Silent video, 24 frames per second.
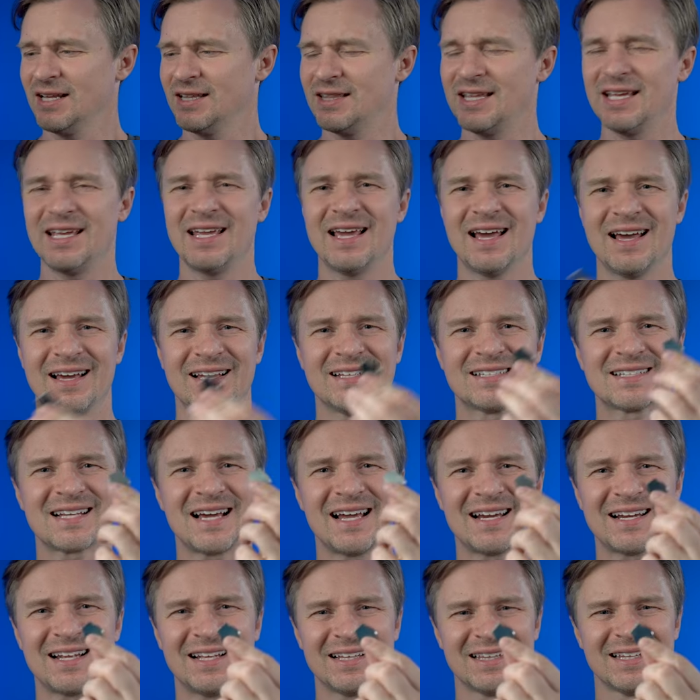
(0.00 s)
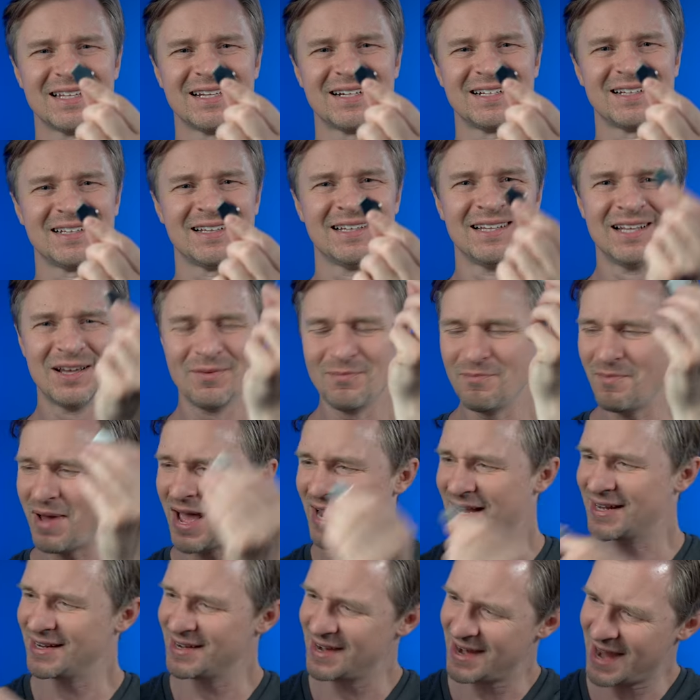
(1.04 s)
It's got a little
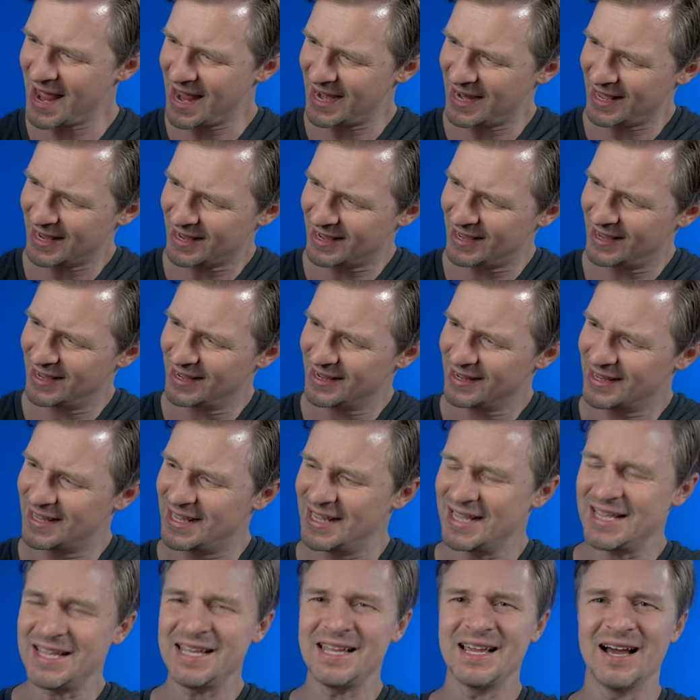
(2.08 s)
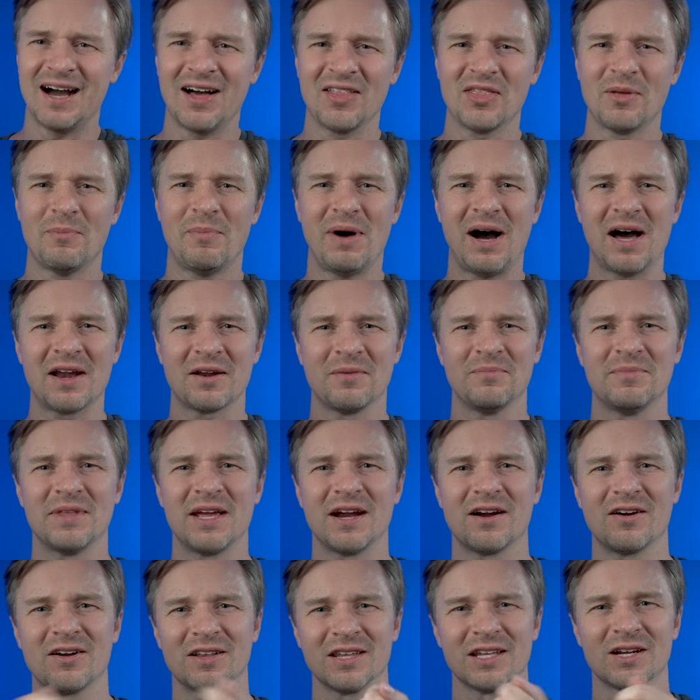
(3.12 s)
magnetic key on the bottom
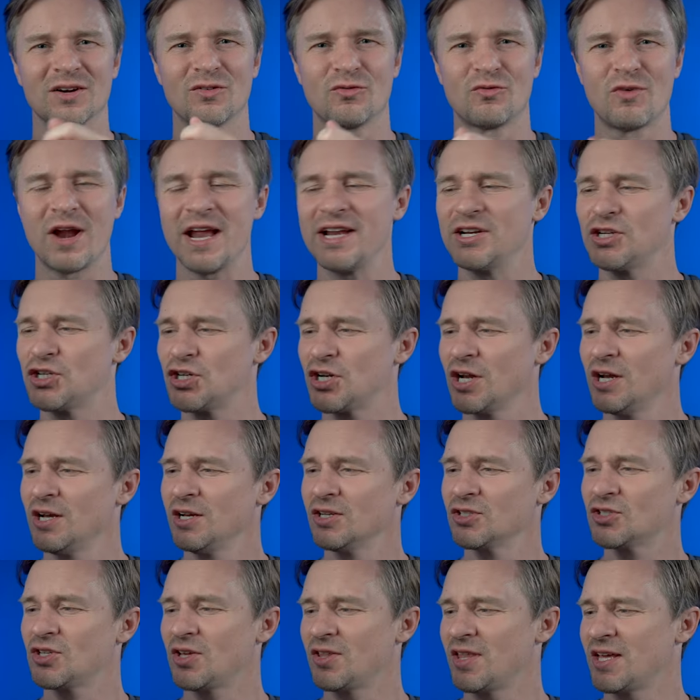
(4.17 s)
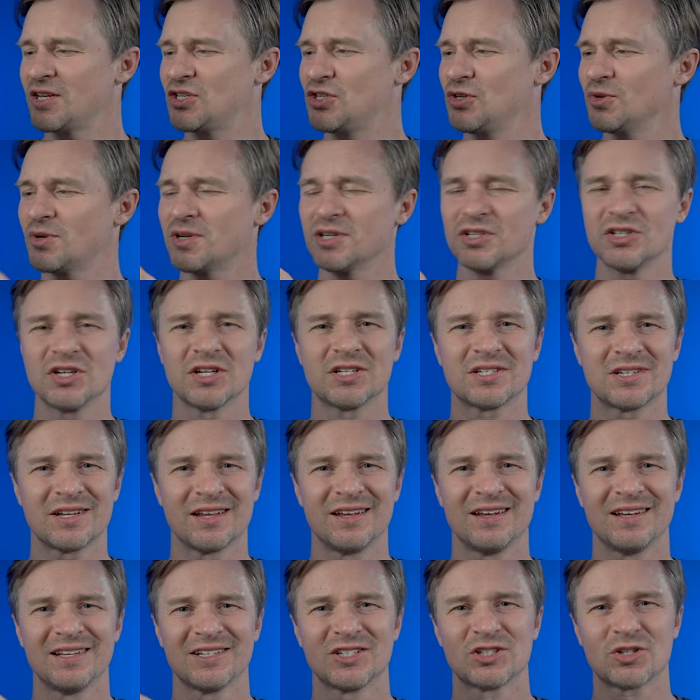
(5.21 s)
there, a little wrench so that you can just
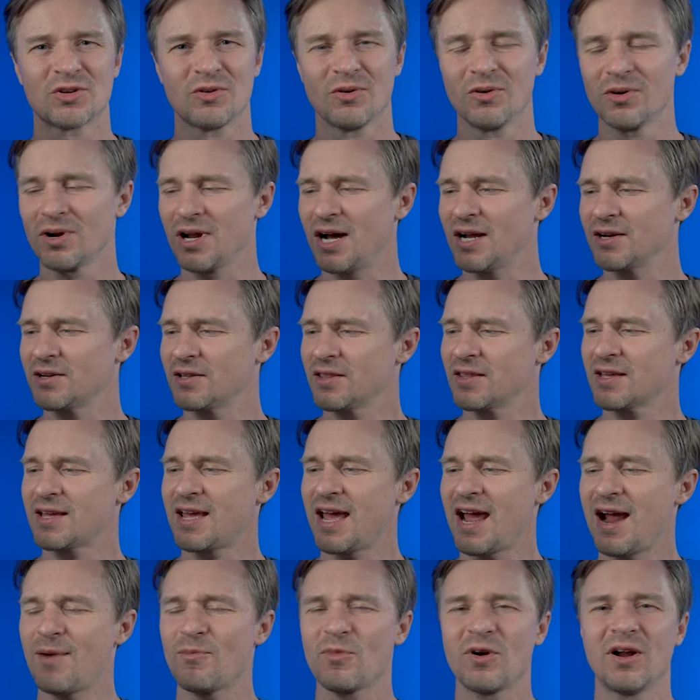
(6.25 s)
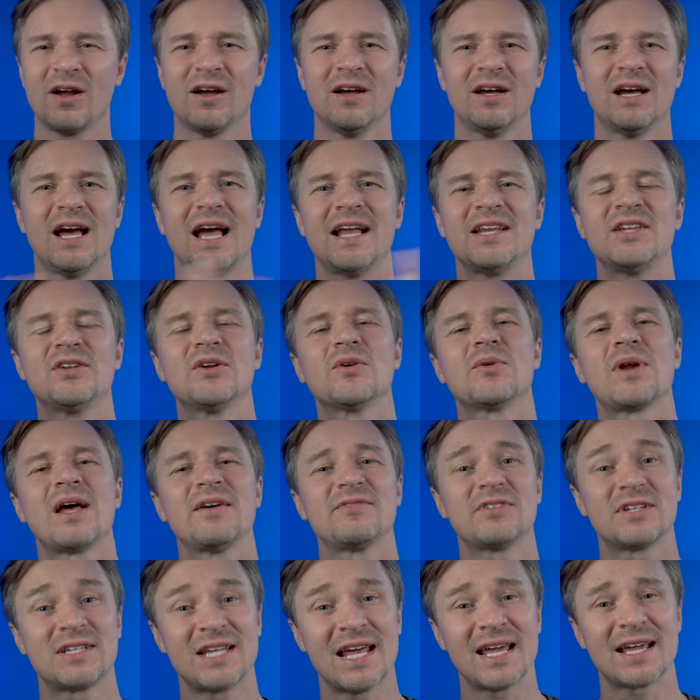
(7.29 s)
screw it onto the camera and you don't have
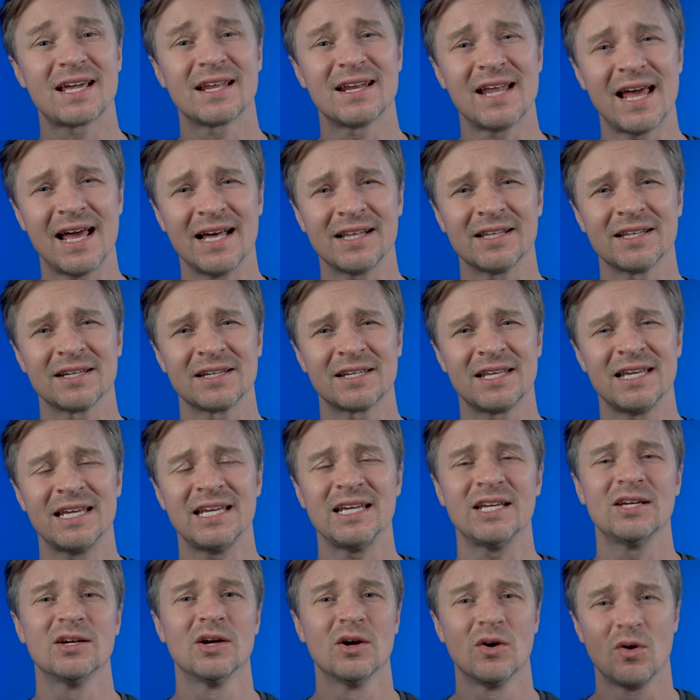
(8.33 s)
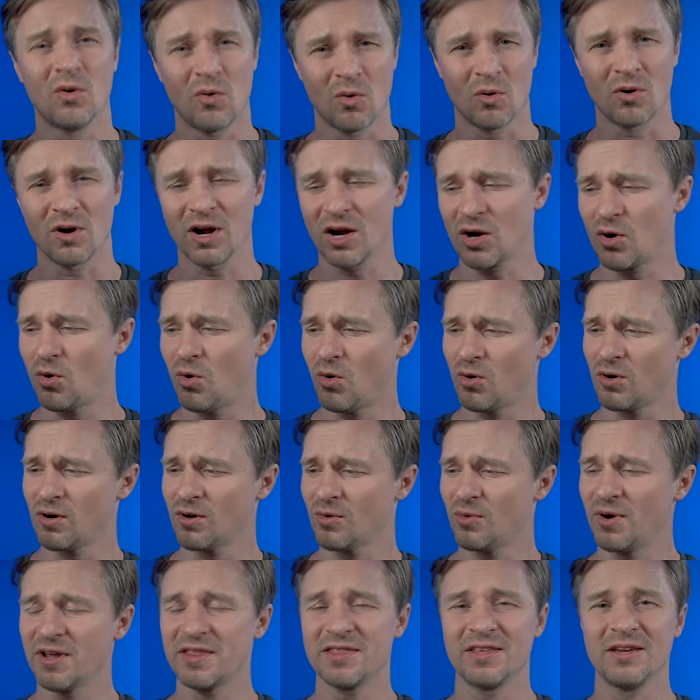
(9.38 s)
to take an Allen key or a
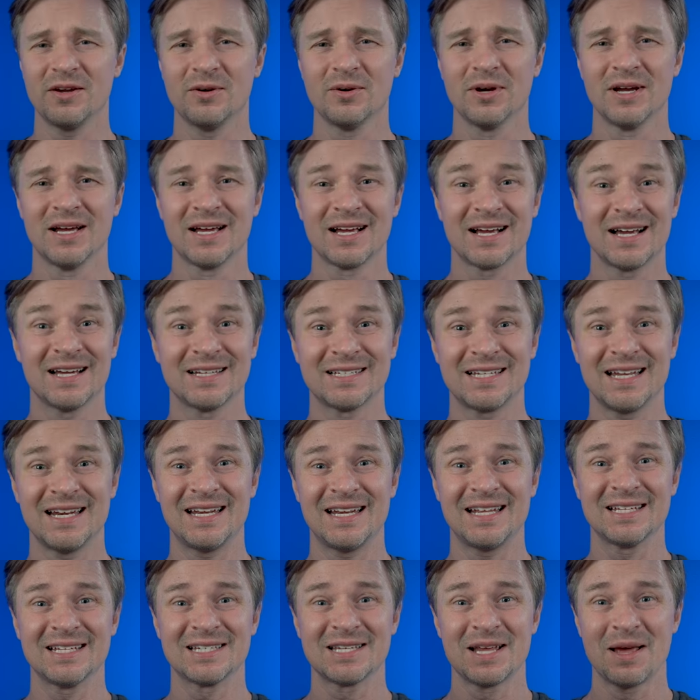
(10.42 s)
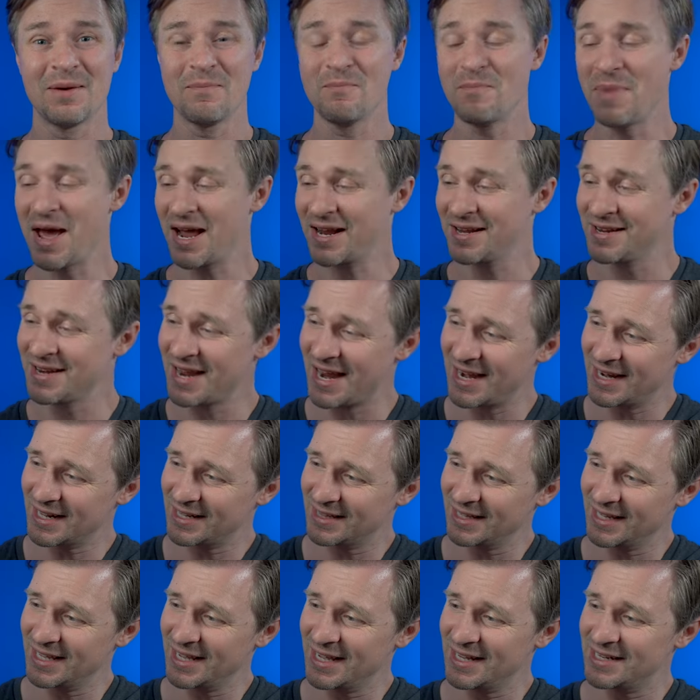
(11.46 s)
quarter with you, because it is
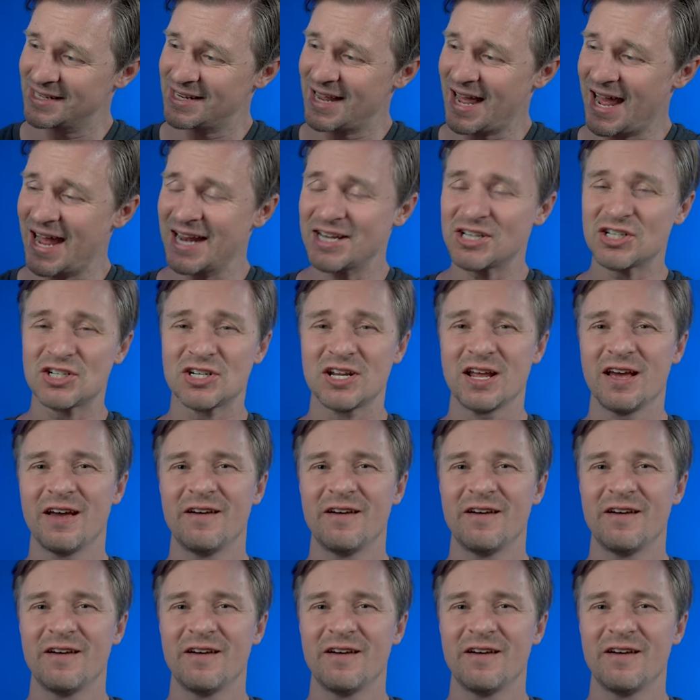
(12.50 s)
magnetically attached.